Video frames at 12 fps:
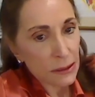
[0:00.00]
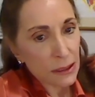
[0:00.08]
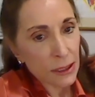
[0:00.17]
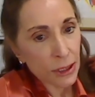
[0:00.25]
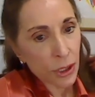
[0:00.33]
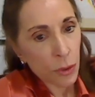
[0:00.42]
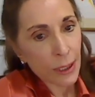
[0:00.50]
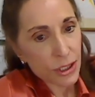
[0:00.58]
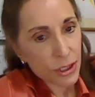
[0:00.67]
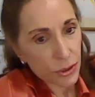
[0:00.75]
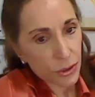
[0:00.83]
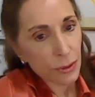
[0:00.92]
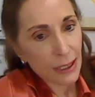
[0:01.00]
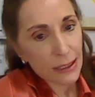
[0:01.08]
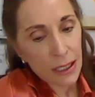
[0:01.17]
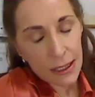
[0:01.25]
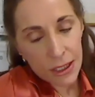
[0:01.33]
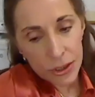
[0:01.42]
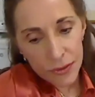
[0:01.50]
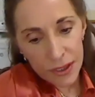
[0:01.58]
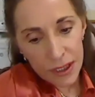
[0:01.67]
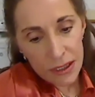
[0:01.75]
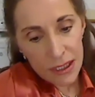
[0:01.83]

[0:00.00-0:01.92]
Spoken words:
You know, I do think